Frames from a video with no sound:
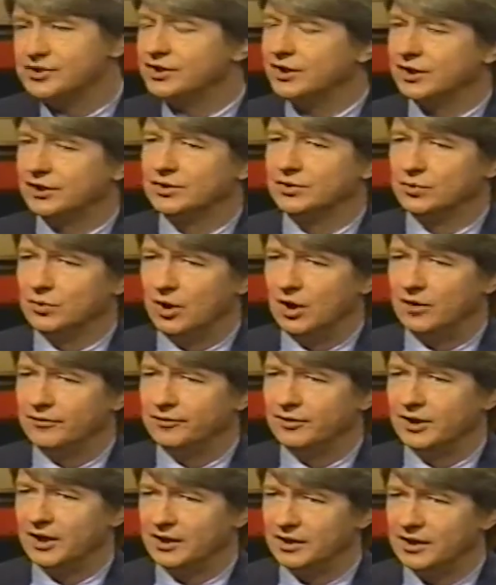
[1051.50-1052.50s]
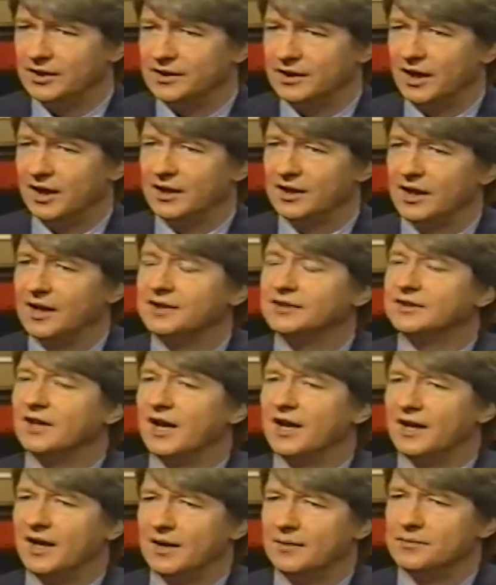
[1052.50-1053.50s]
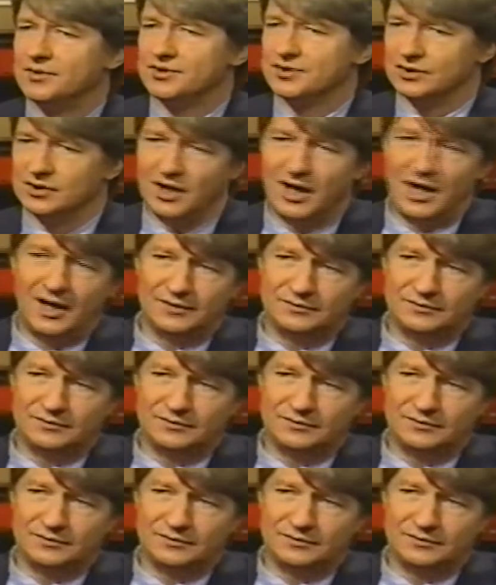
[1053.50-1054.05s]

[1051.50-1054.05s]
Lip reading: not too often. I like Don Imus a lot.